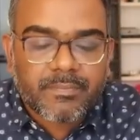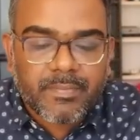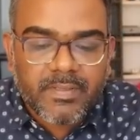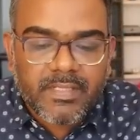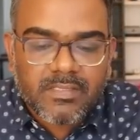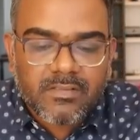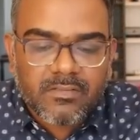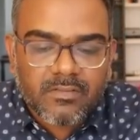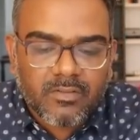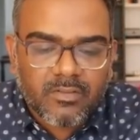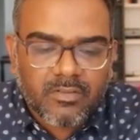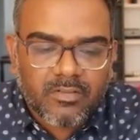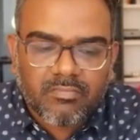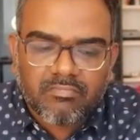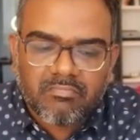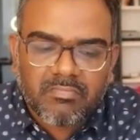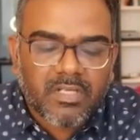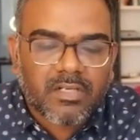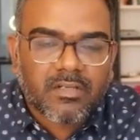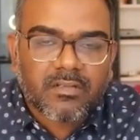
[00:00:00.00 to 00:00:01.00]
space, or
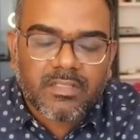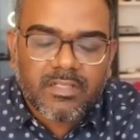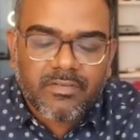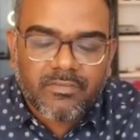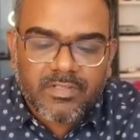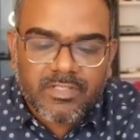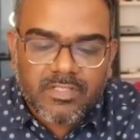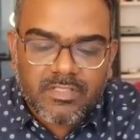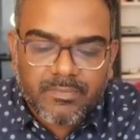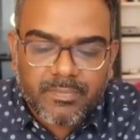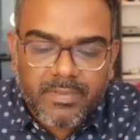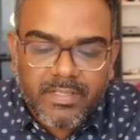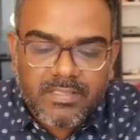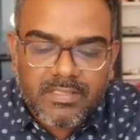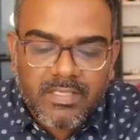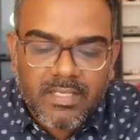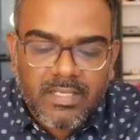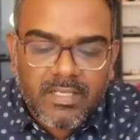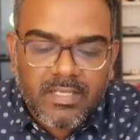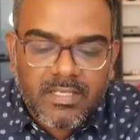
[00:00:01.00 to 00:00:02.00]
the infrastructure
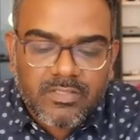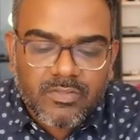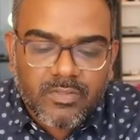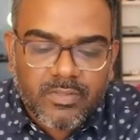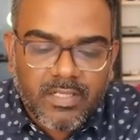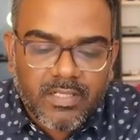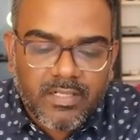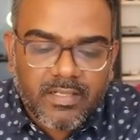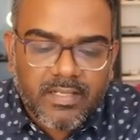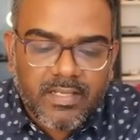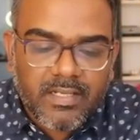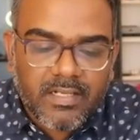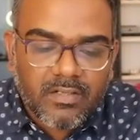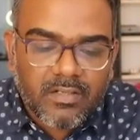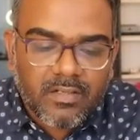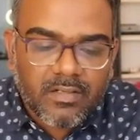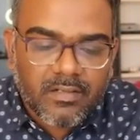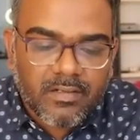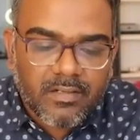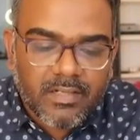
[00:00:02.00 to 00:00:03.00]
space. So here
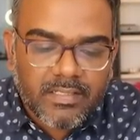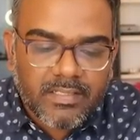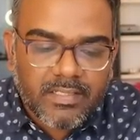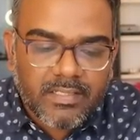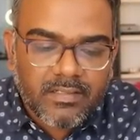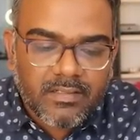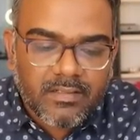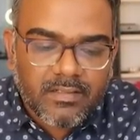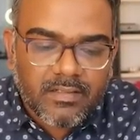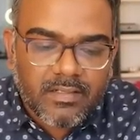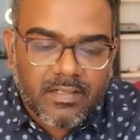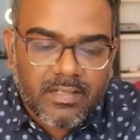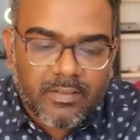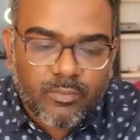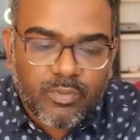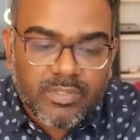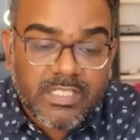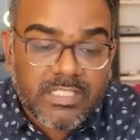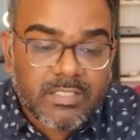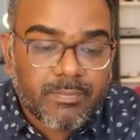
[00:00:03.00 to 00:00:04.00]
again, I think I
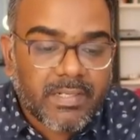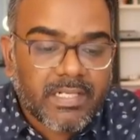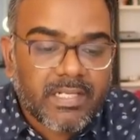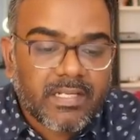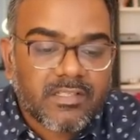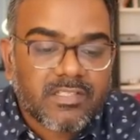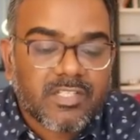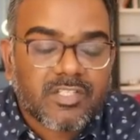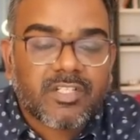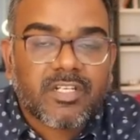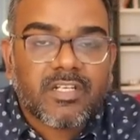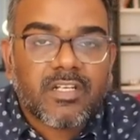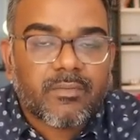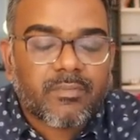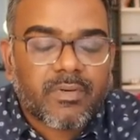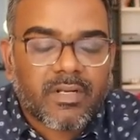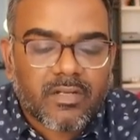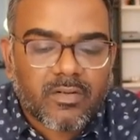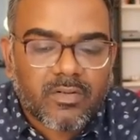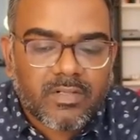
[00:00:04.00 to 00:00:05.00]
was expecting a 16-year
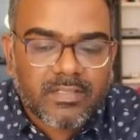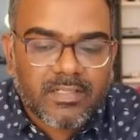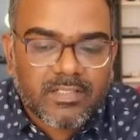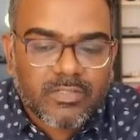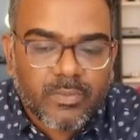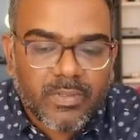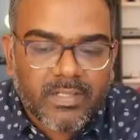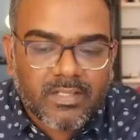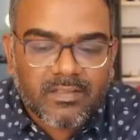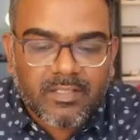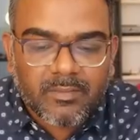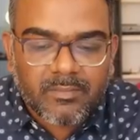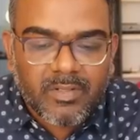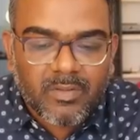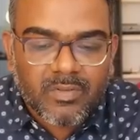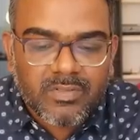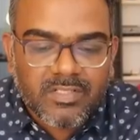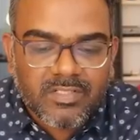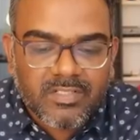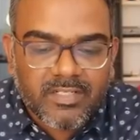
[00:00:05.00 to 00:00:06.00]
breakout, and that's why the
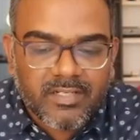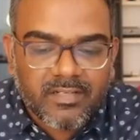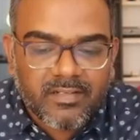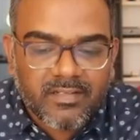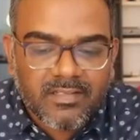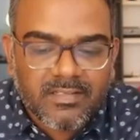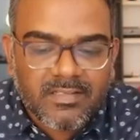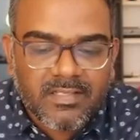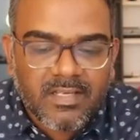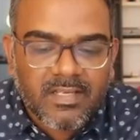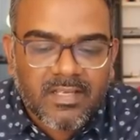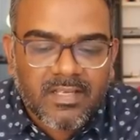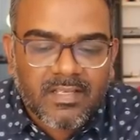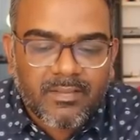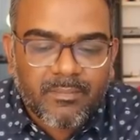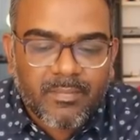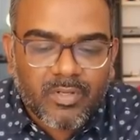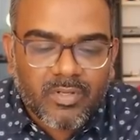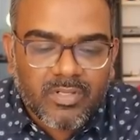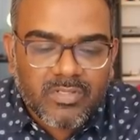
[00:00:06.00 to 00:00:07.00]
thumbnail was 16 years,
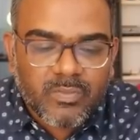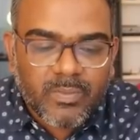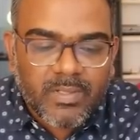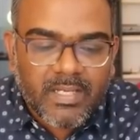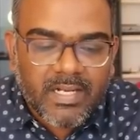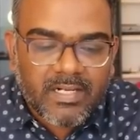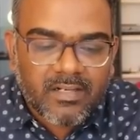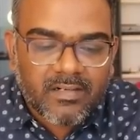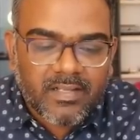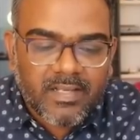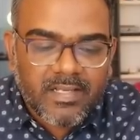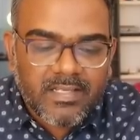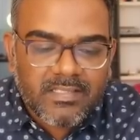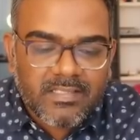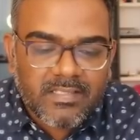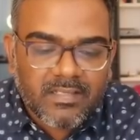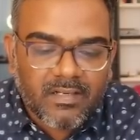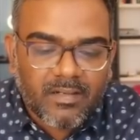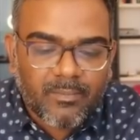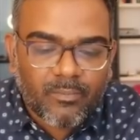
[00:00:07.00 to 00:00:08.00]
because we had a
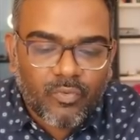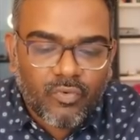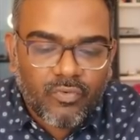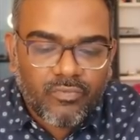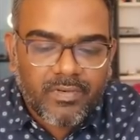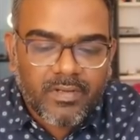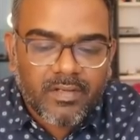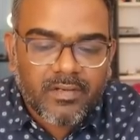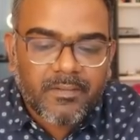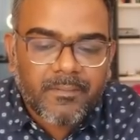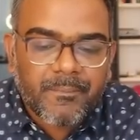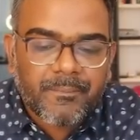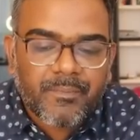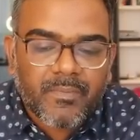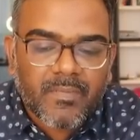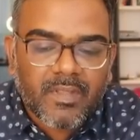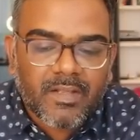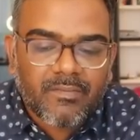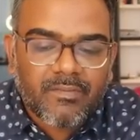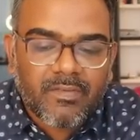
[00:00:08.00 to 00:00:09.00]
nice move here
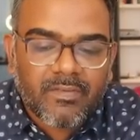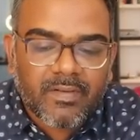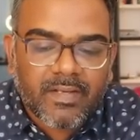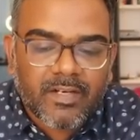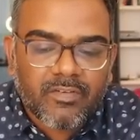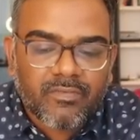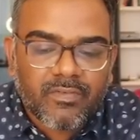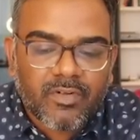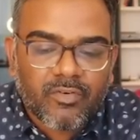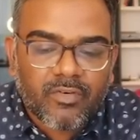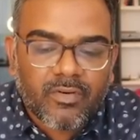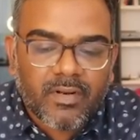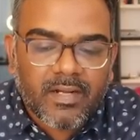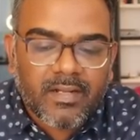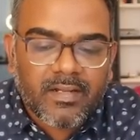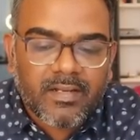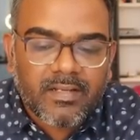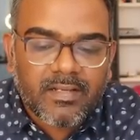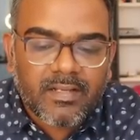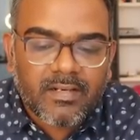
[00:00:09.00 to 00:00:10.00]
and we were kind of
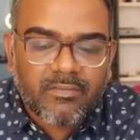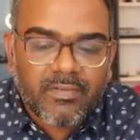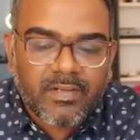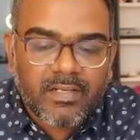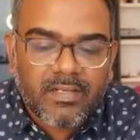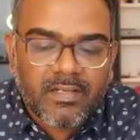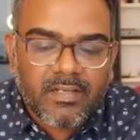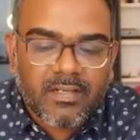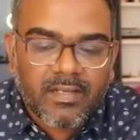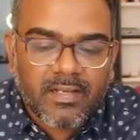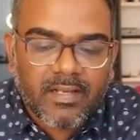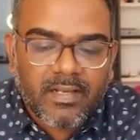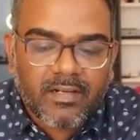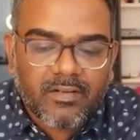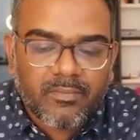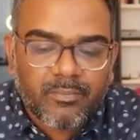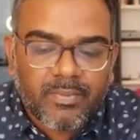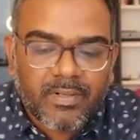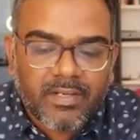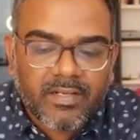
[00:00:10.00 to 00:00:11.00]
contracting, and we had
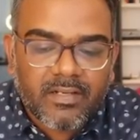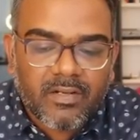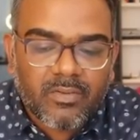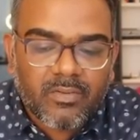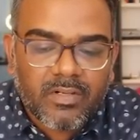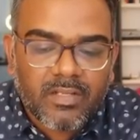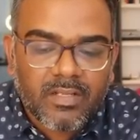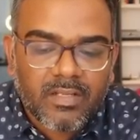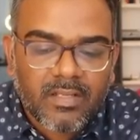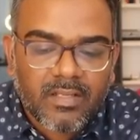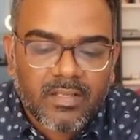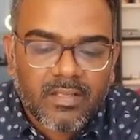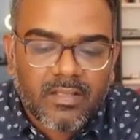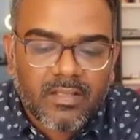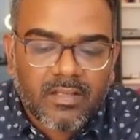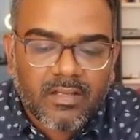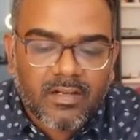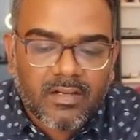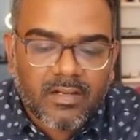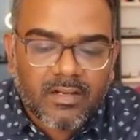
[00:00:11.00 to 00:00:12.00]
a breakout
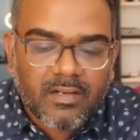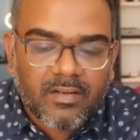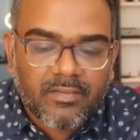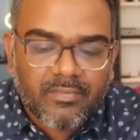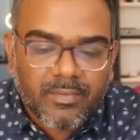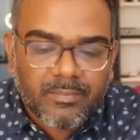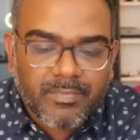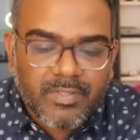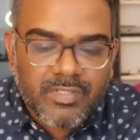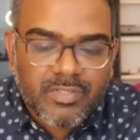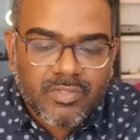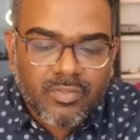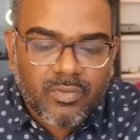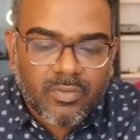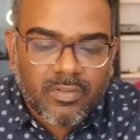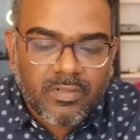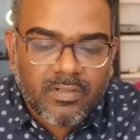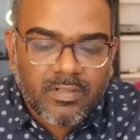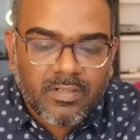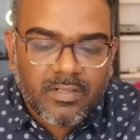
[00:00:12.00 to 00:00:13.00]
from the
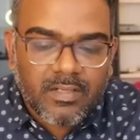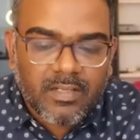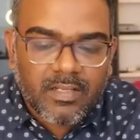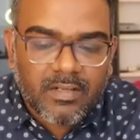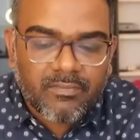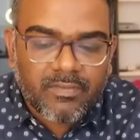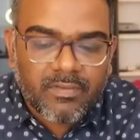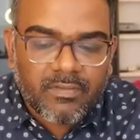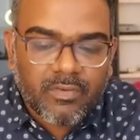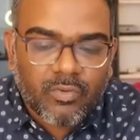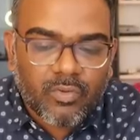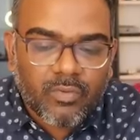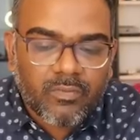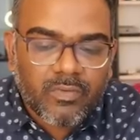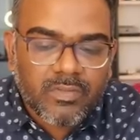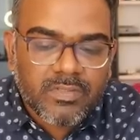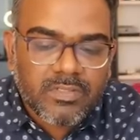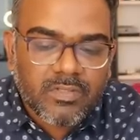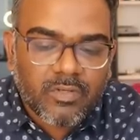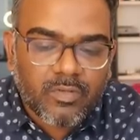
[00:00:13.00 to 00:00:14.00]
zone, and we were
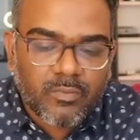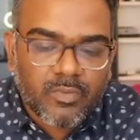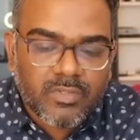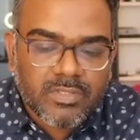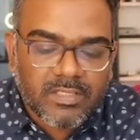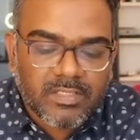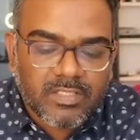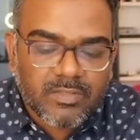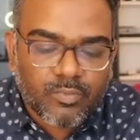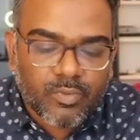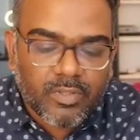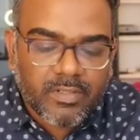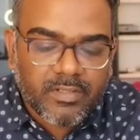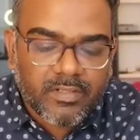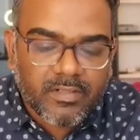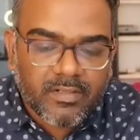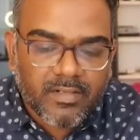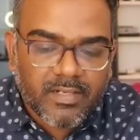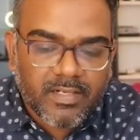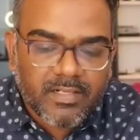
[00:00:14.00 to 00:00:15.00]
almost at this point
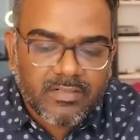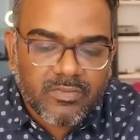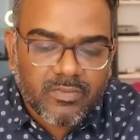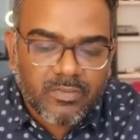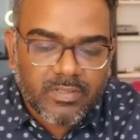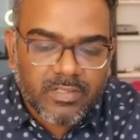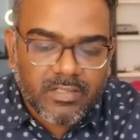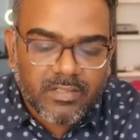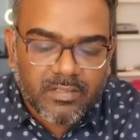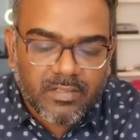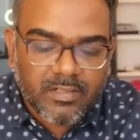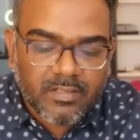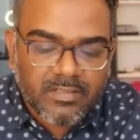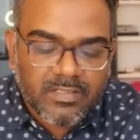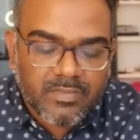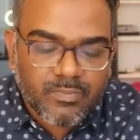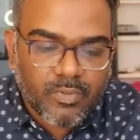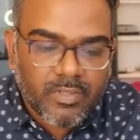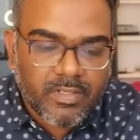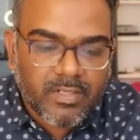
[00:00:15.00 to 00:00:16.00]
here, right? So here at
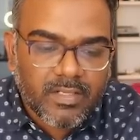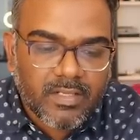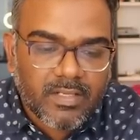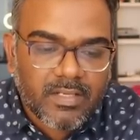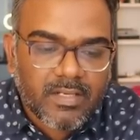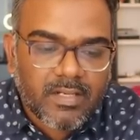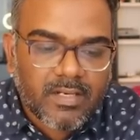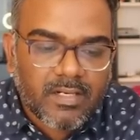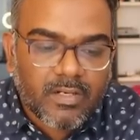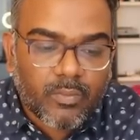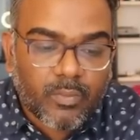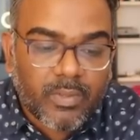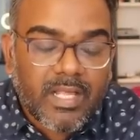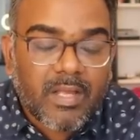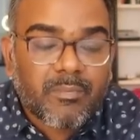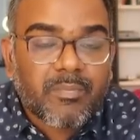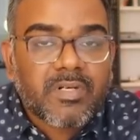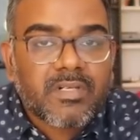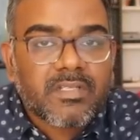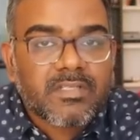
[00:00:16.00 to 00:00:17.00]
this point. Now what
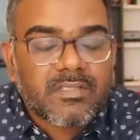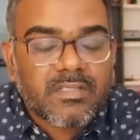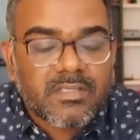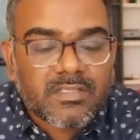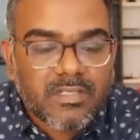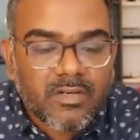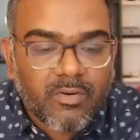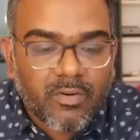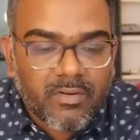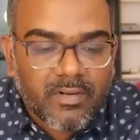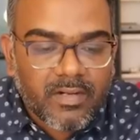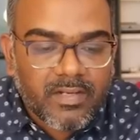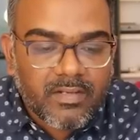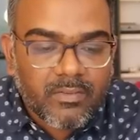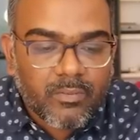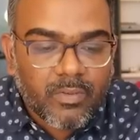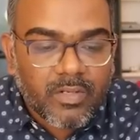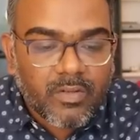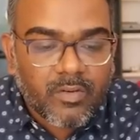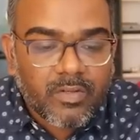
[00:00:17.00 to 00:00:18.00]
happened is this did not really
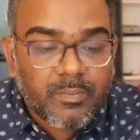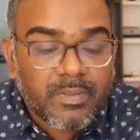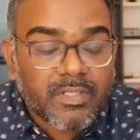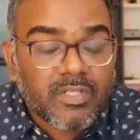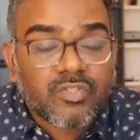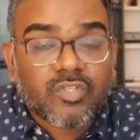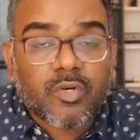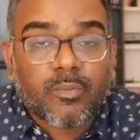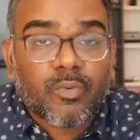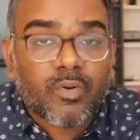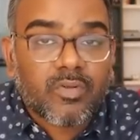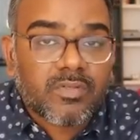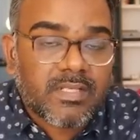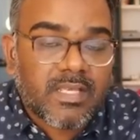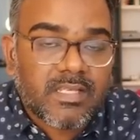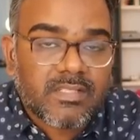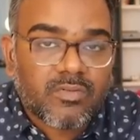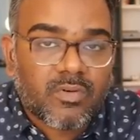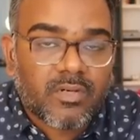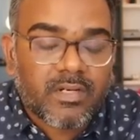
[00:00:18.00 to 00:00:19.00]
work out, but the stop loss
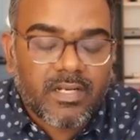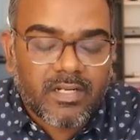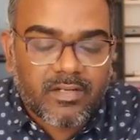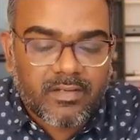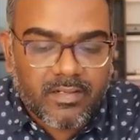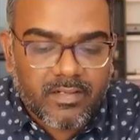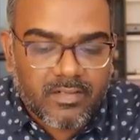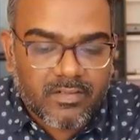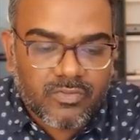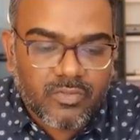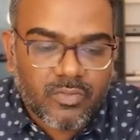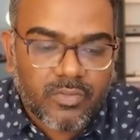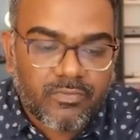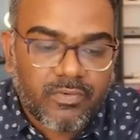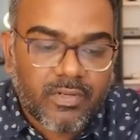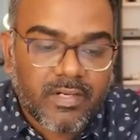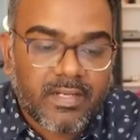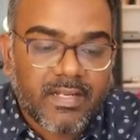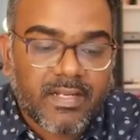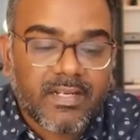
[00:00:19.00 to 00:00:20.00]
has not hit yet. So if
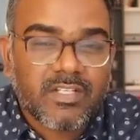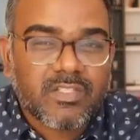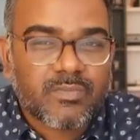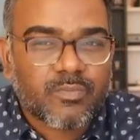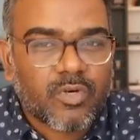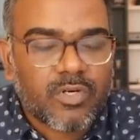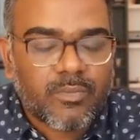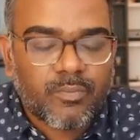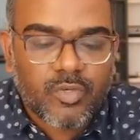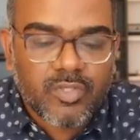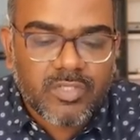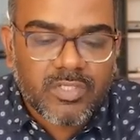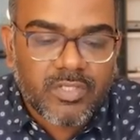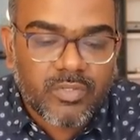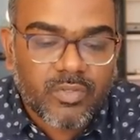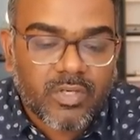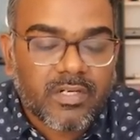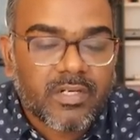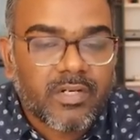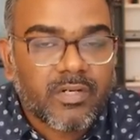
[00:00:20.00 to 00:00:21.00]
you had taken a small position,
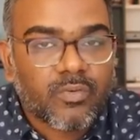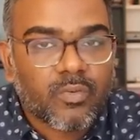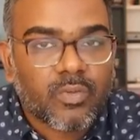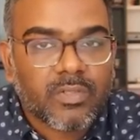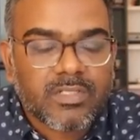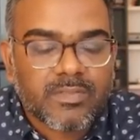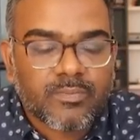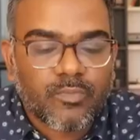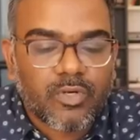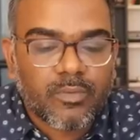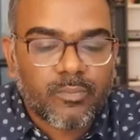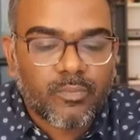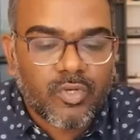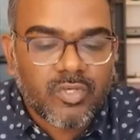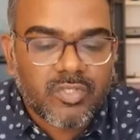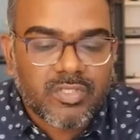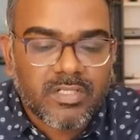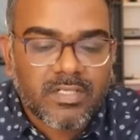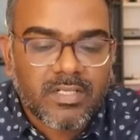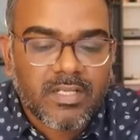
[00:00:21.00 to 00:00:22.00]
you continue to hold a small
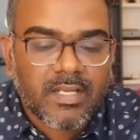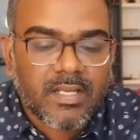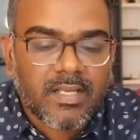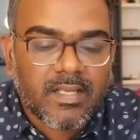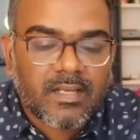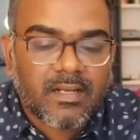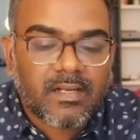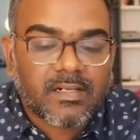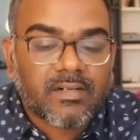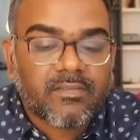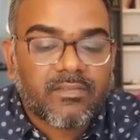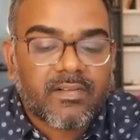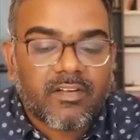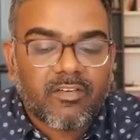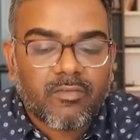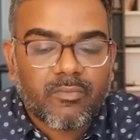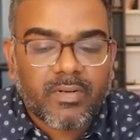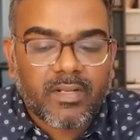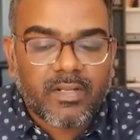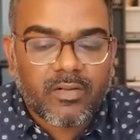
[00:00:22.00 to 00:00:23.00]
position until we
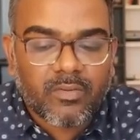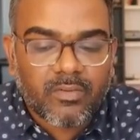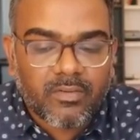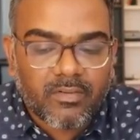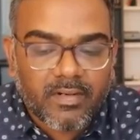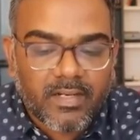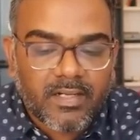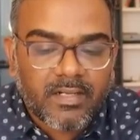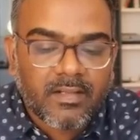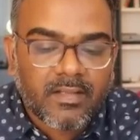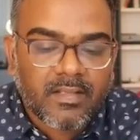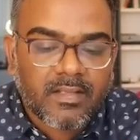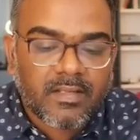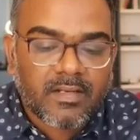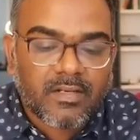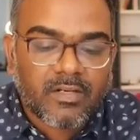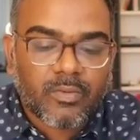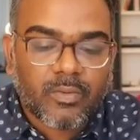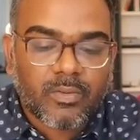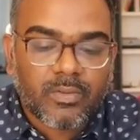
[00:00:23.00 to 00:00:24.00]
have a breakout, right?
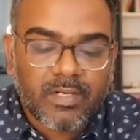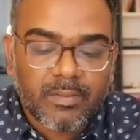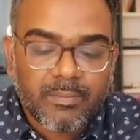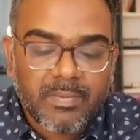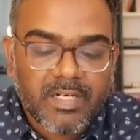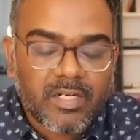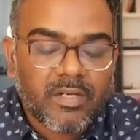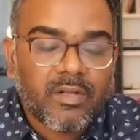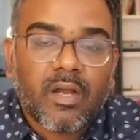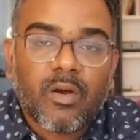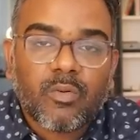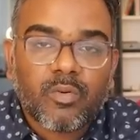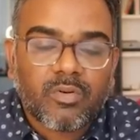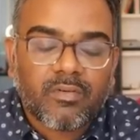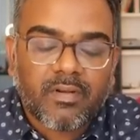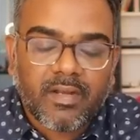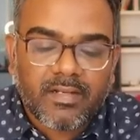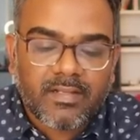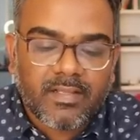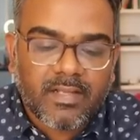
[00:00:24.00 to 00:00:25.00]
Now let me tell you how to
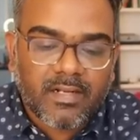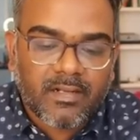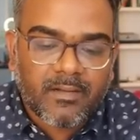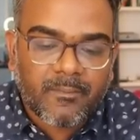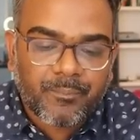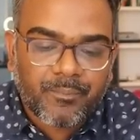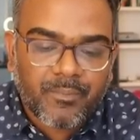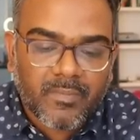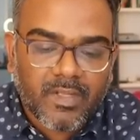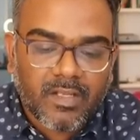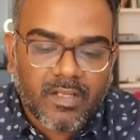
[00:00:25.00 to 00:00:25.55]
trade that.